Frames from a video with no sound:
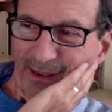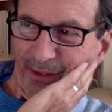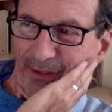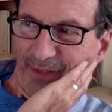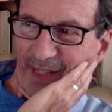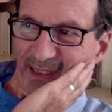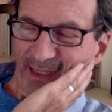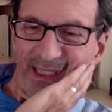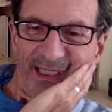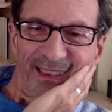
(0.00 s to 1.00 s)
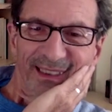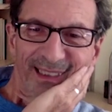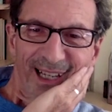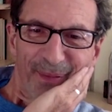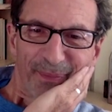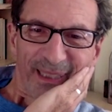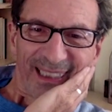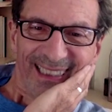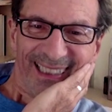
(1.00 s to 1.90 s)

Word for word: and fascinating topic.